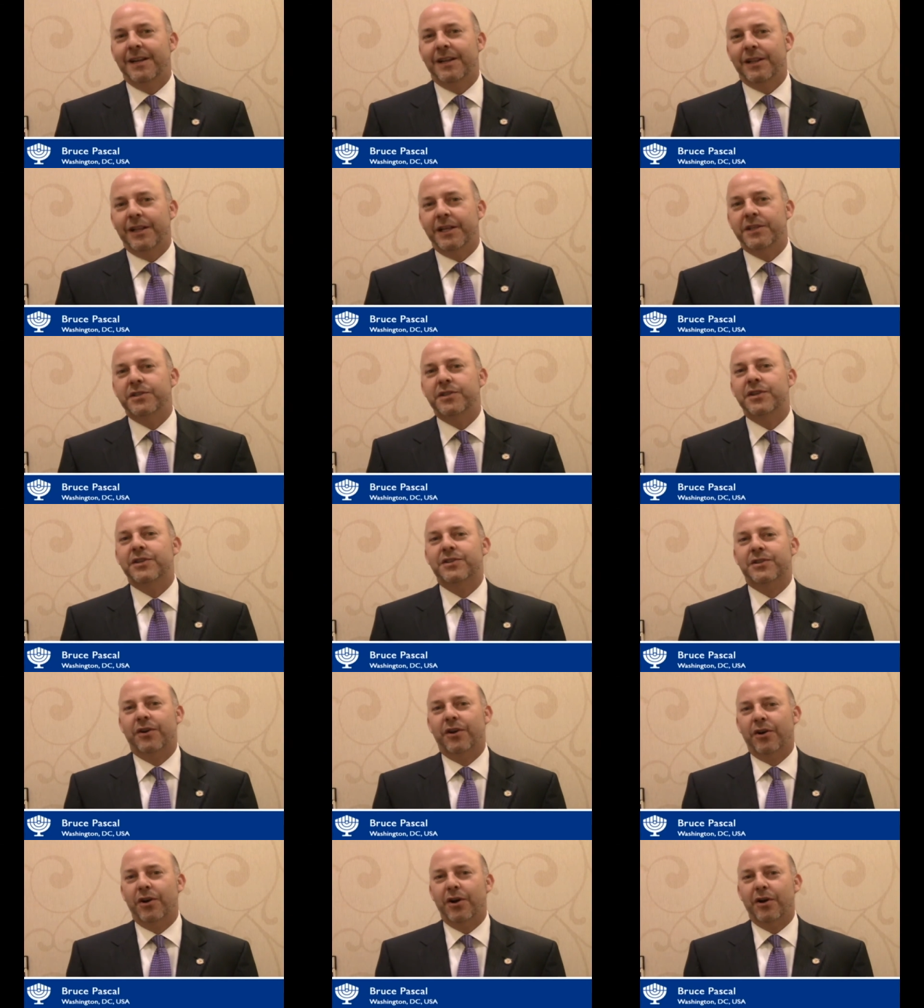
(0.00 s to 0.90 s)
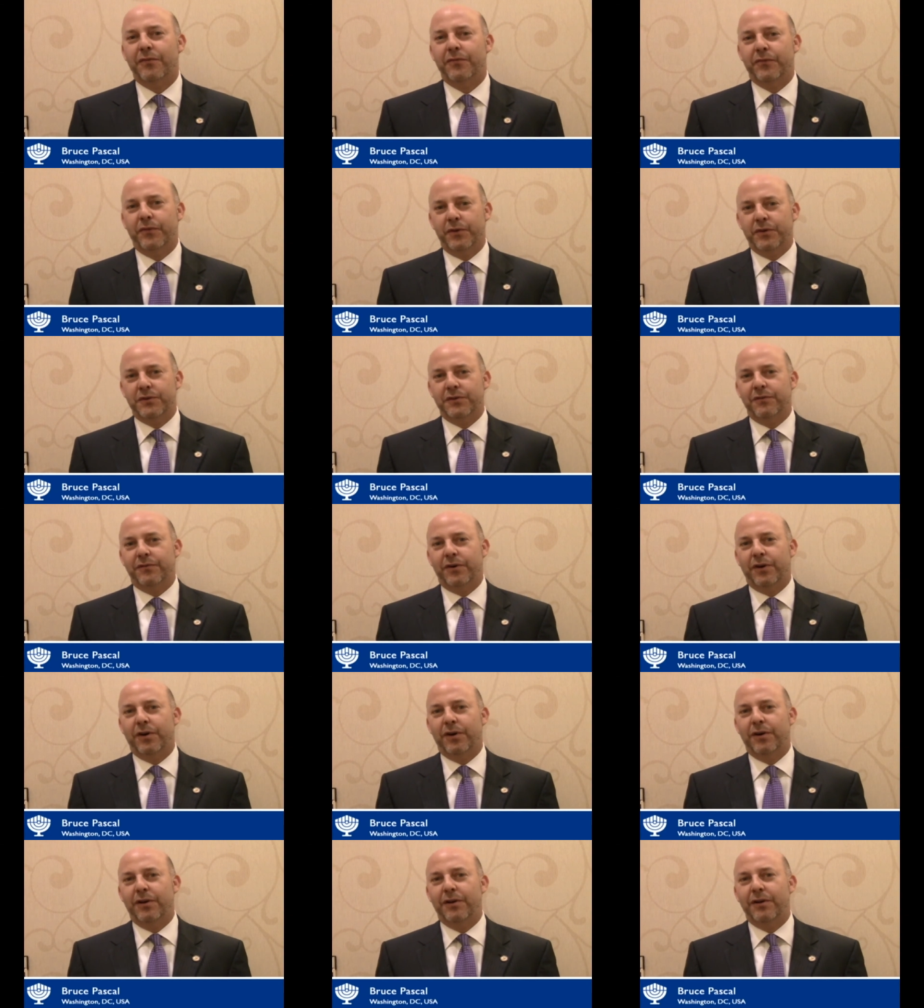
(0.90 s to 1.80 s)
Let's just start off, first of
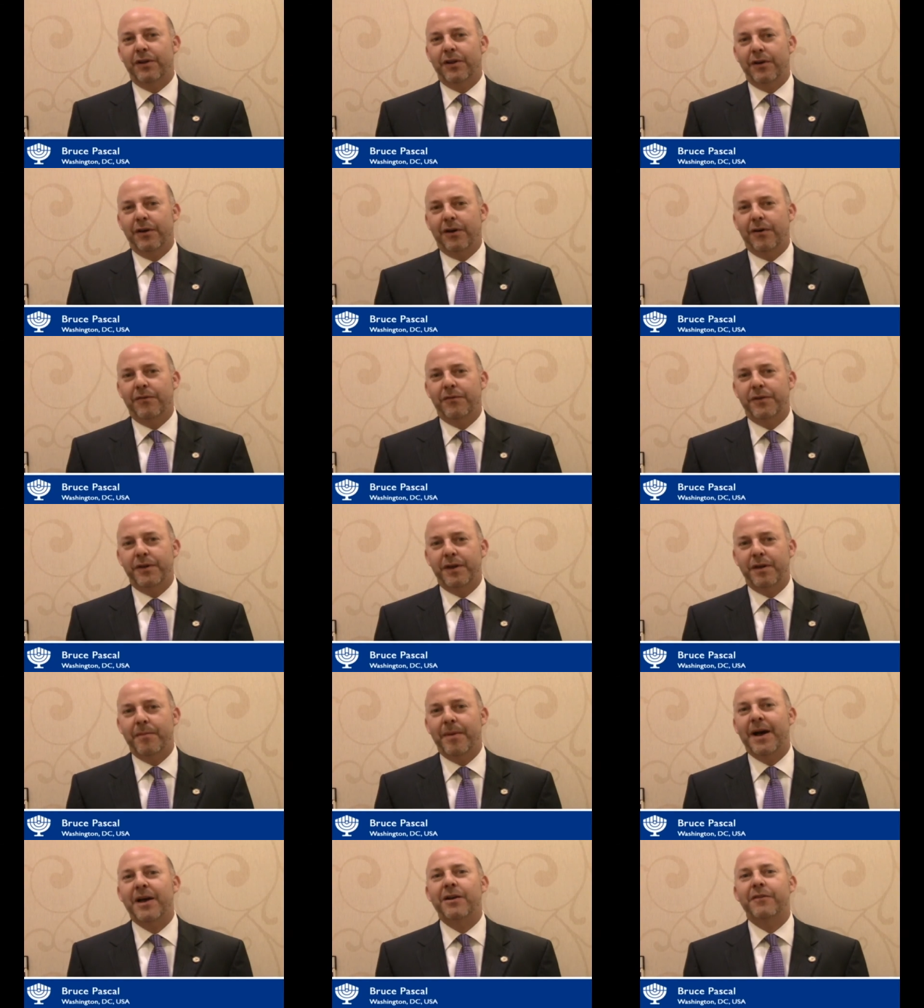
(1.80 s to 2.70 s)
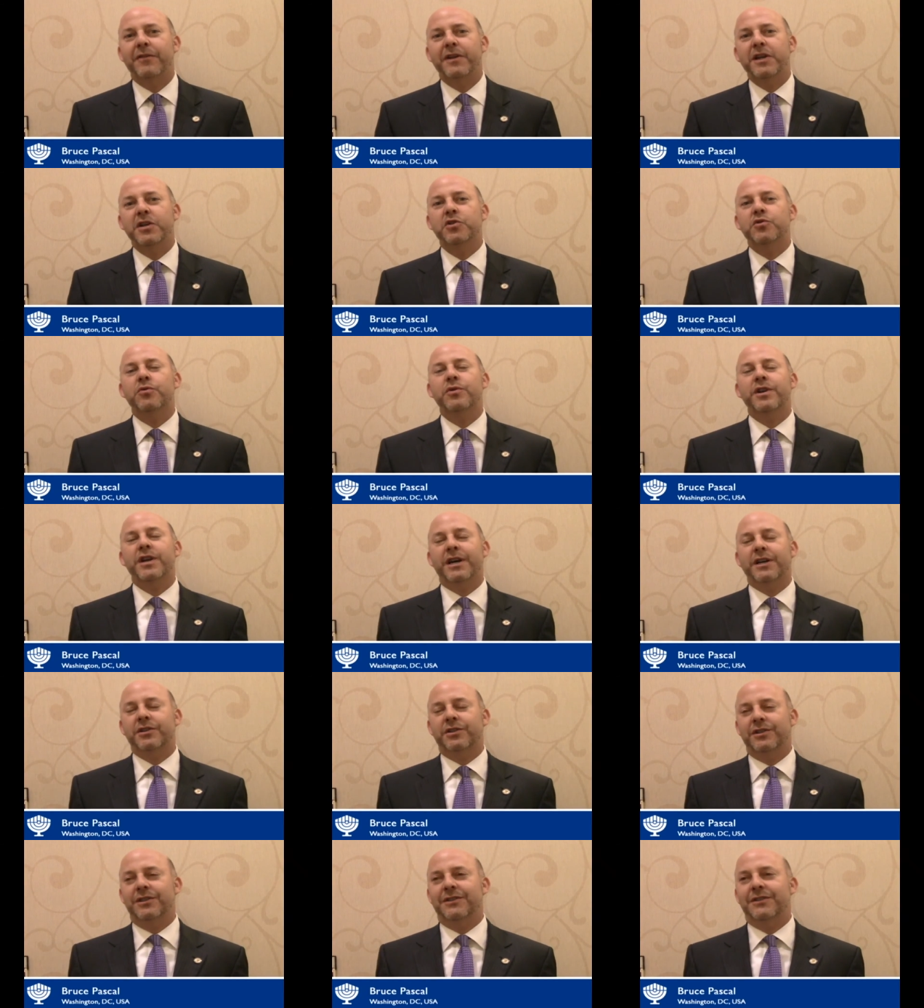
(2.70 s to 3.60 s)
all, of the amount of
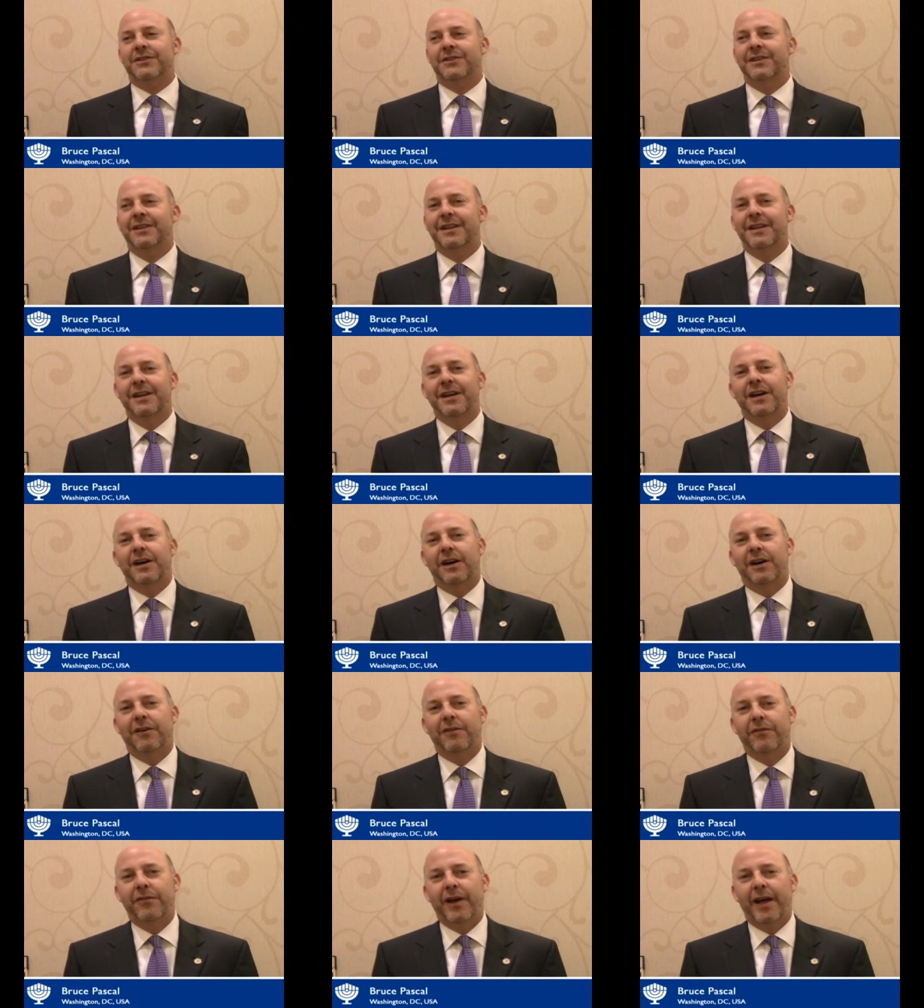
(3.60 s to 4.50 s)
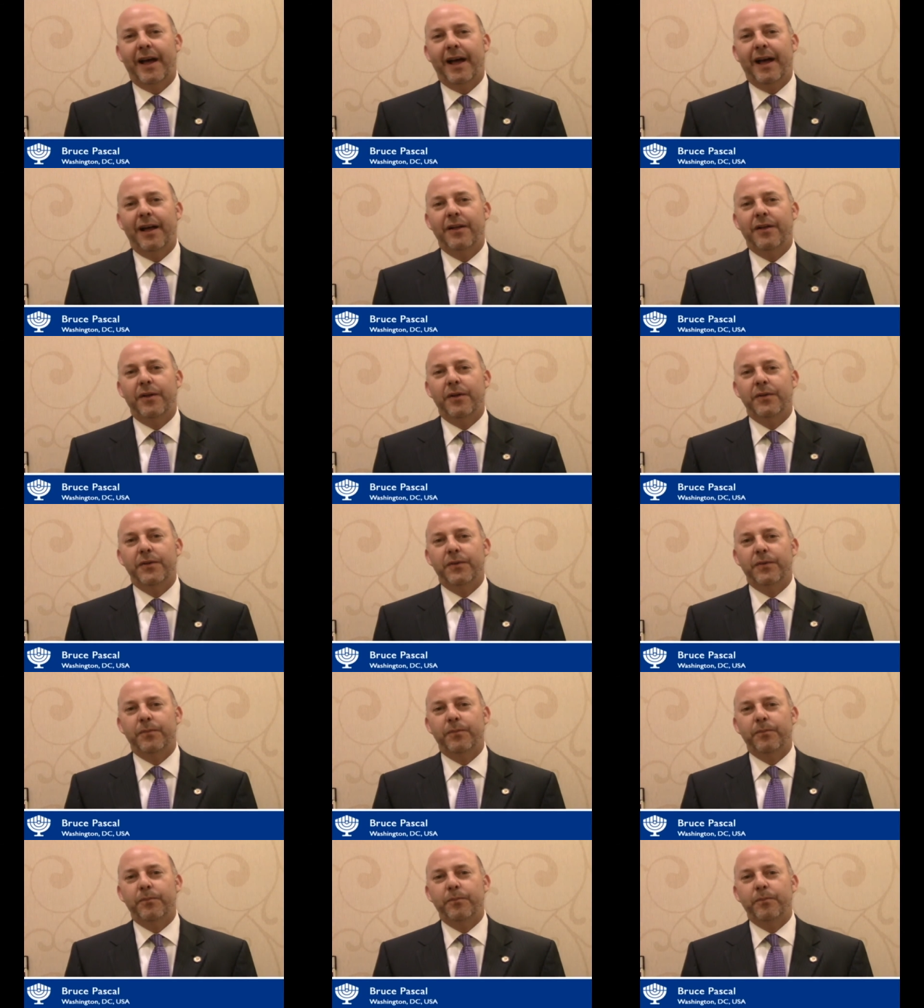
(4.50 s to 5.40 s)
introductions of
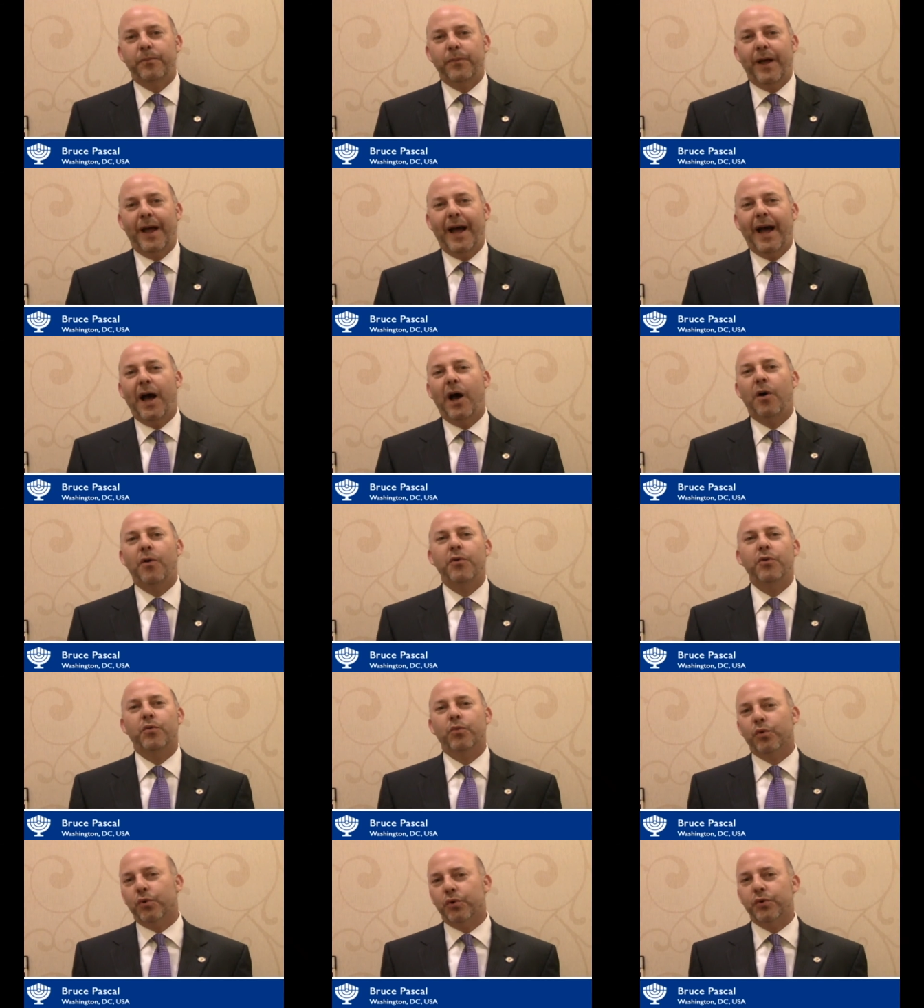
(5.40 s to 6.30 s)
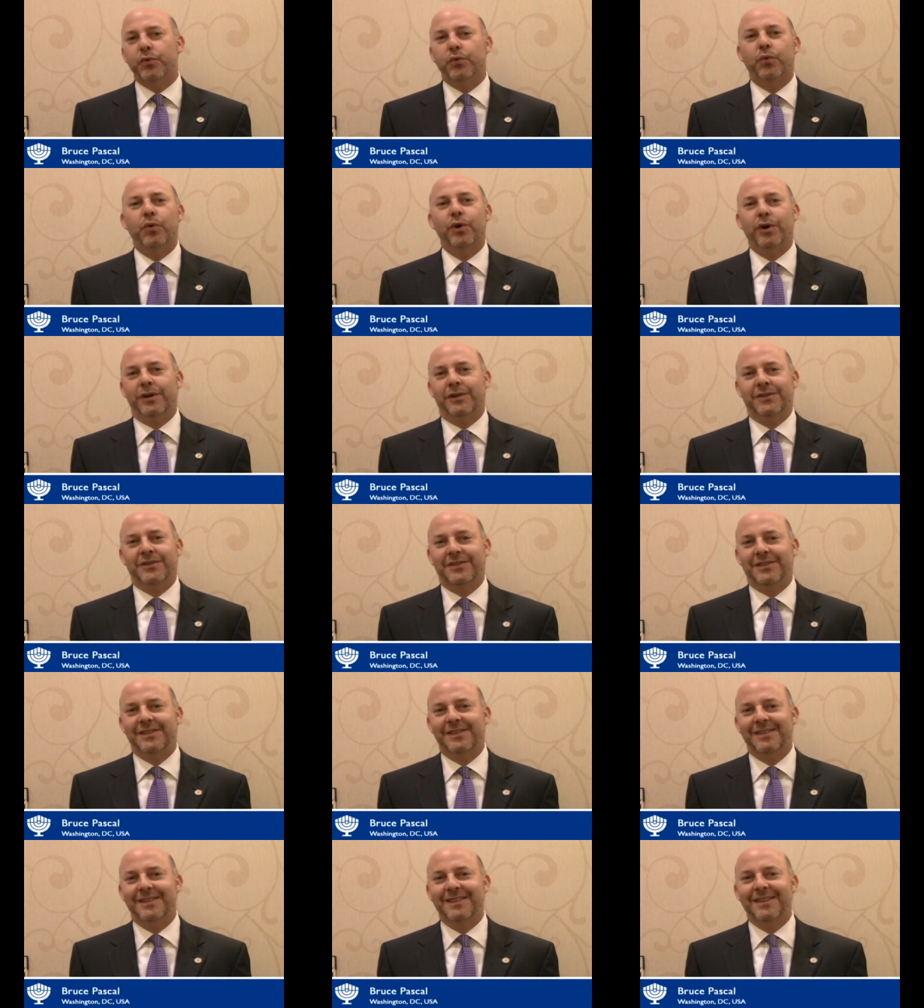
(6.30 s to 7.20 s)
how the world
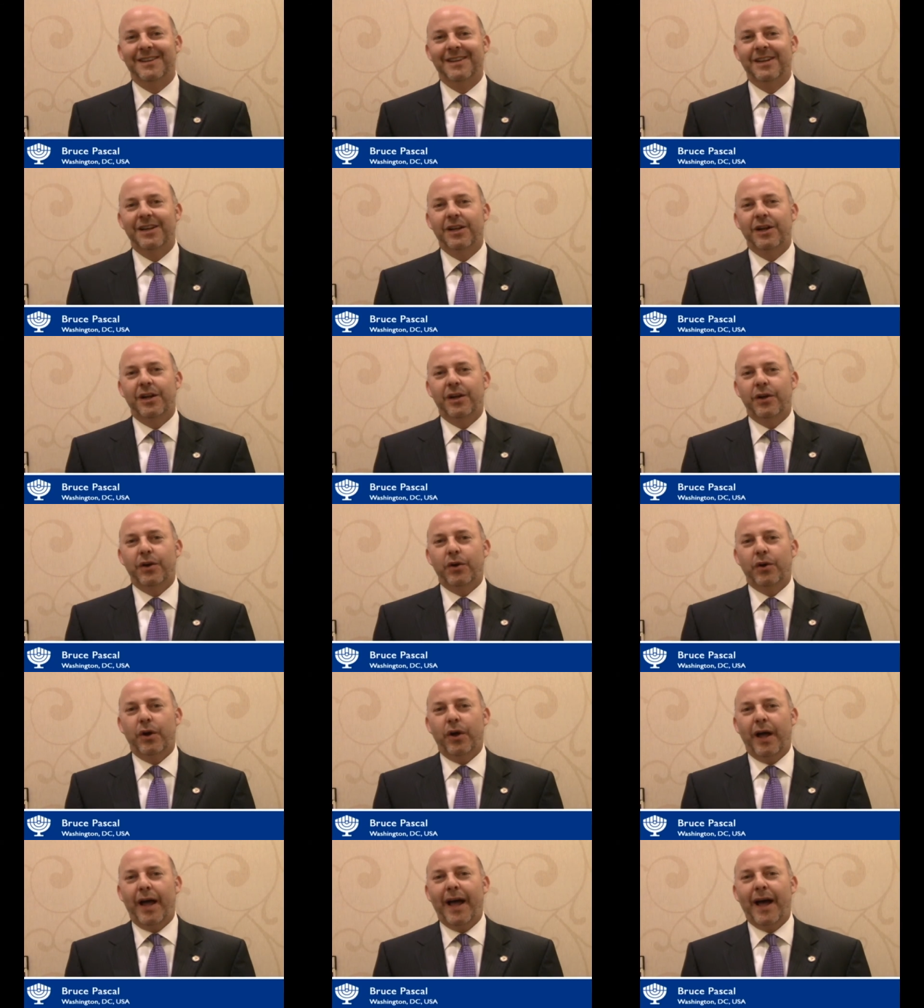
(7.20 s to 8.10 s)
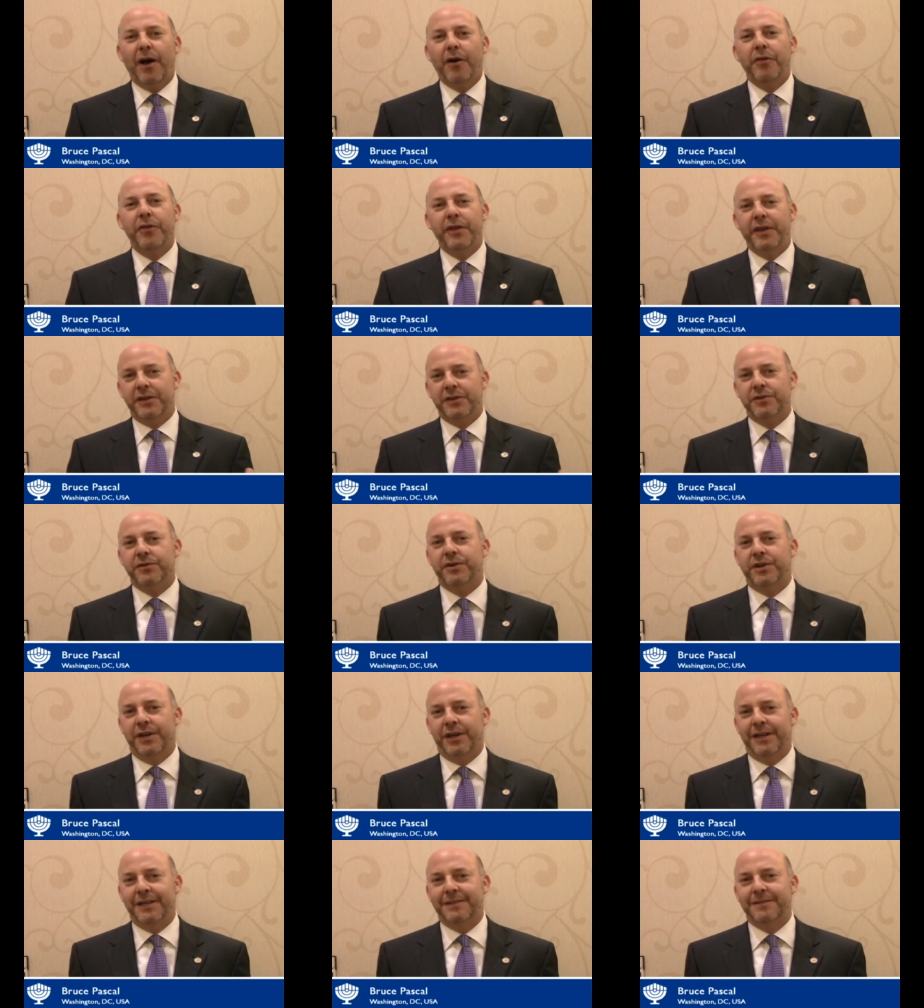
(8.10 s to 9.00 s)
works, how things are
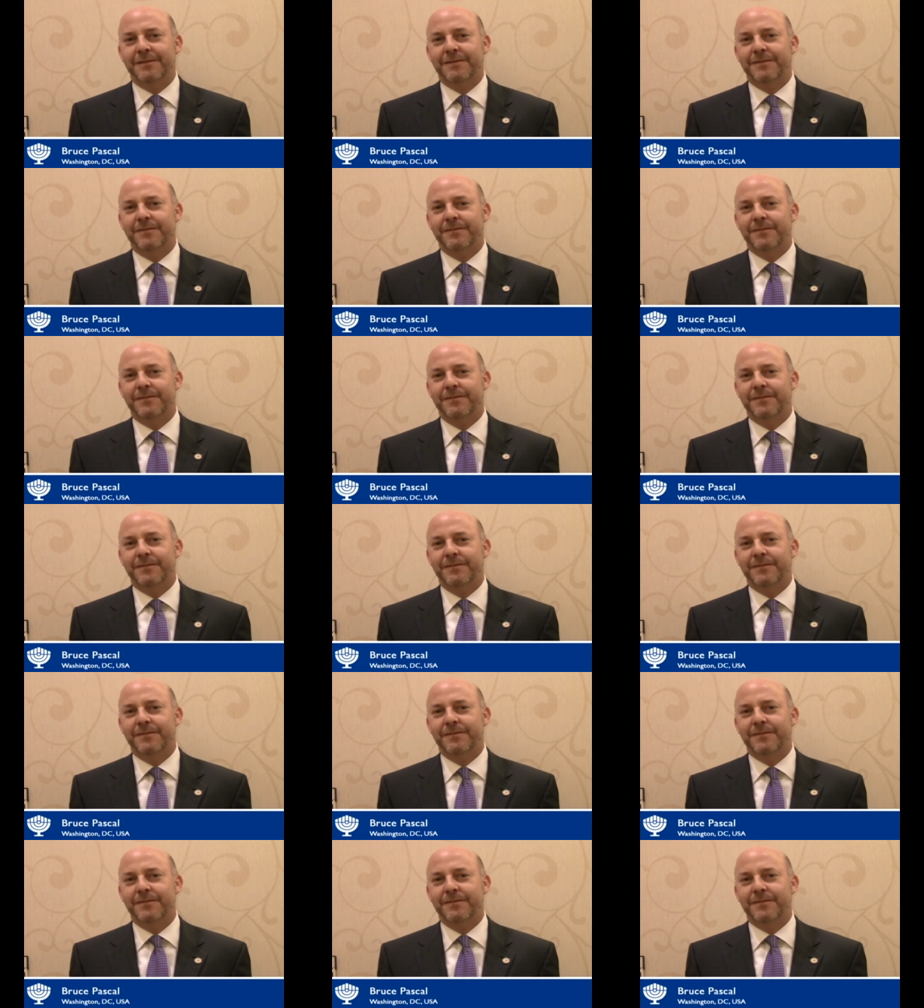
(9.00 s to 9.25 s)
done,